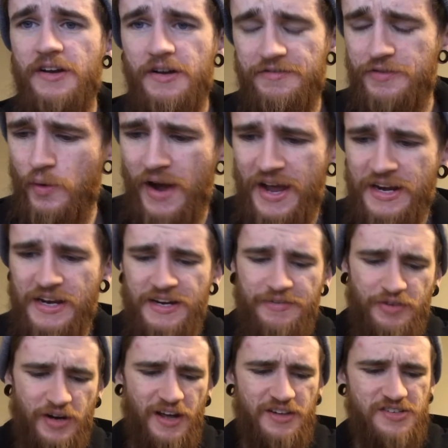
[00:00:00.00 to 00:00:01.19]
in a variety of
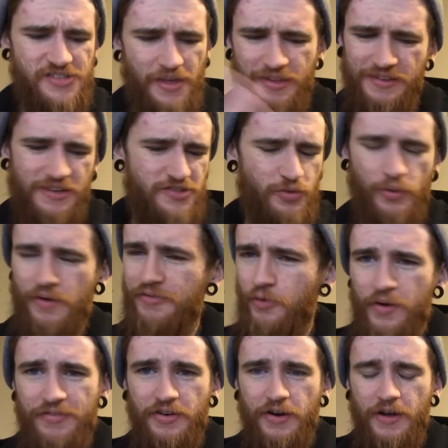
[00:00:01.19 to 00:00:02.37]
different colors. I think there's 3 or
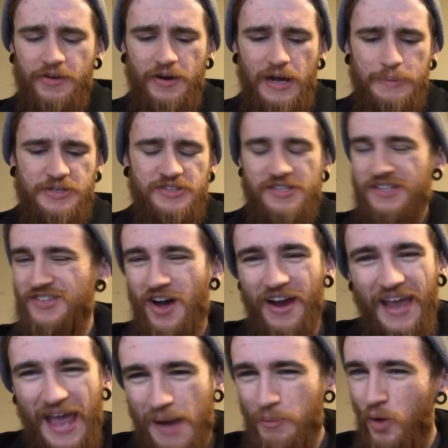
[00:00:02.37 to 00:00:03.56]
4 different color options. I saw a
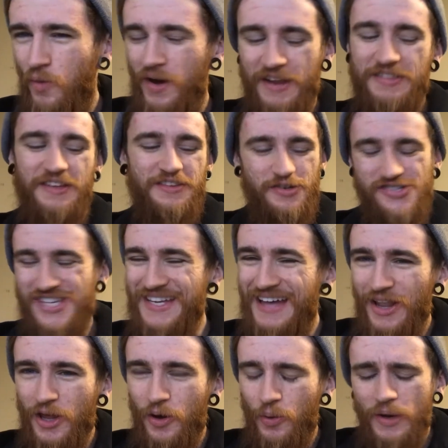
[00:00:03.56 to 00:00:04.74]
camel one. I think there's
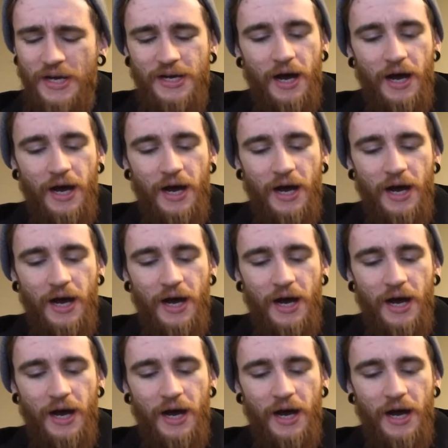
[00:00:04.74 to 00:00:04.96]
yellow.